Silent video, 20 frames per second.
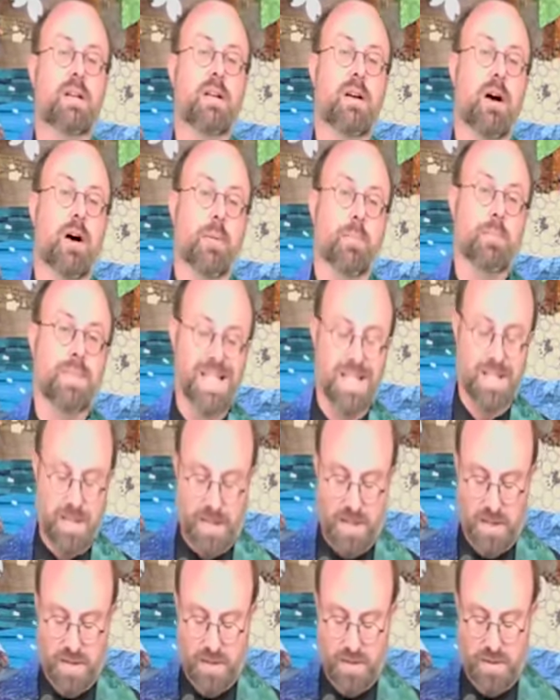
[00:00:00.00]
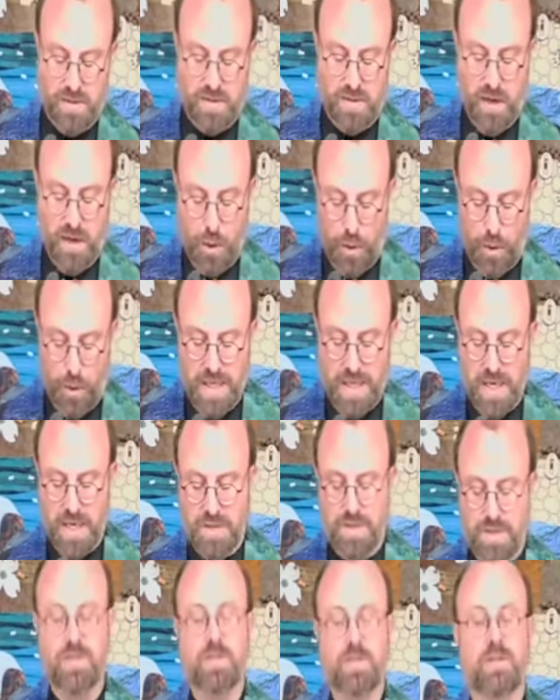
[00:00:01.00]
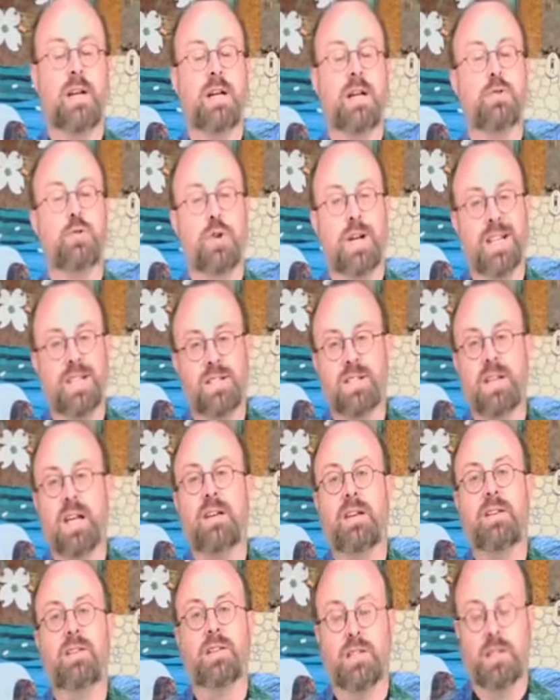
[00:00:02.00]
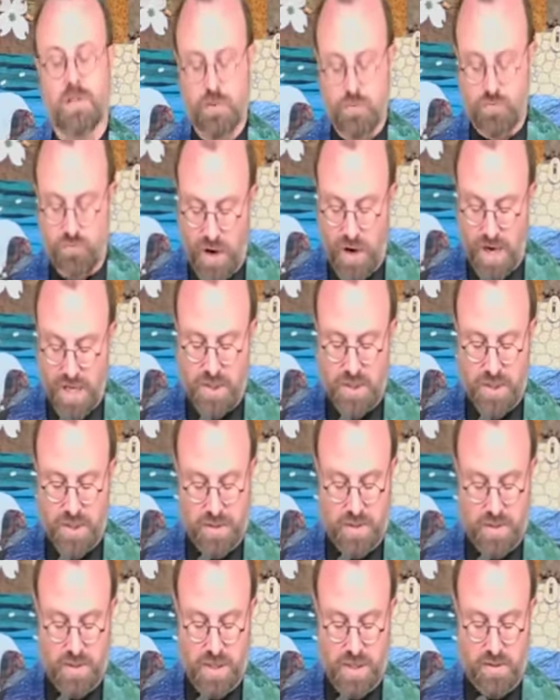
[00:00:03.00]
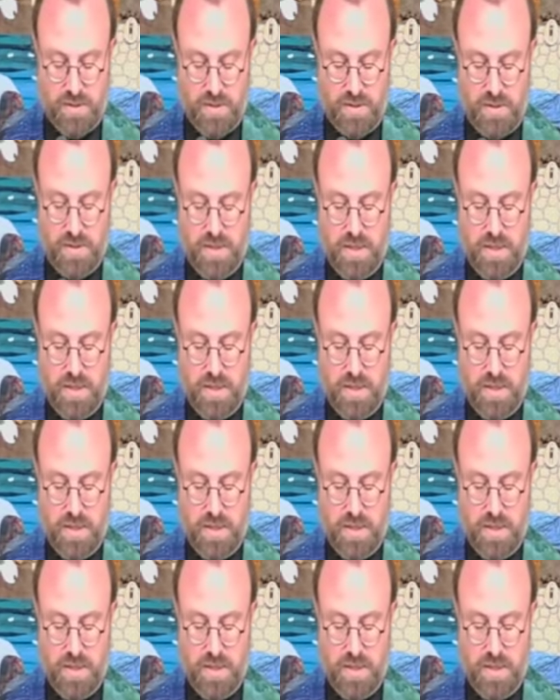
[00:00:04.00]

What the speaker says: omniscience, holiness, transcendence, righteousness,